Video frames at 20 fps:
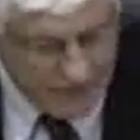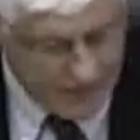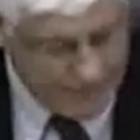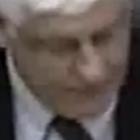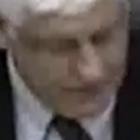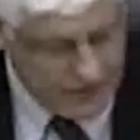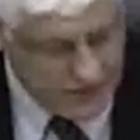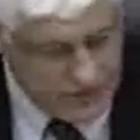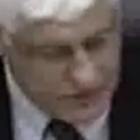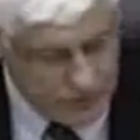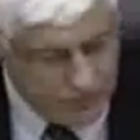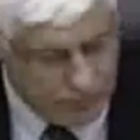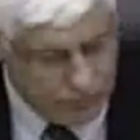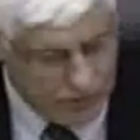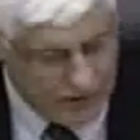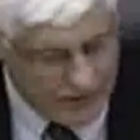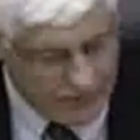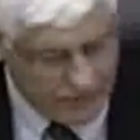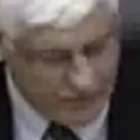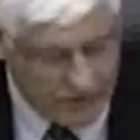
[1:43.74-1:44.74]
of having to
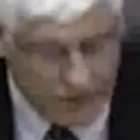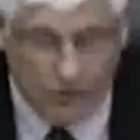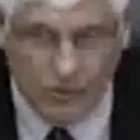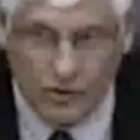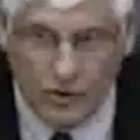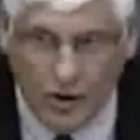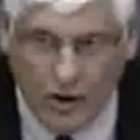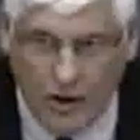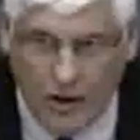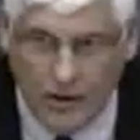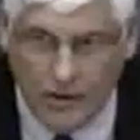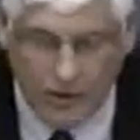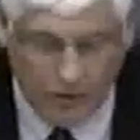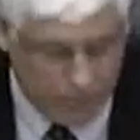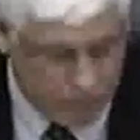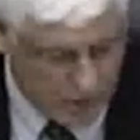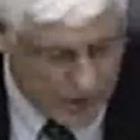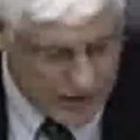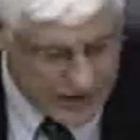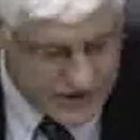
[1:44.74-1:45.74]
break federal law
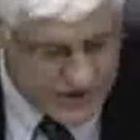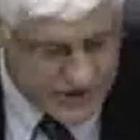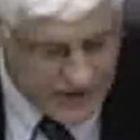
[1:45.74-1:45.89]
or break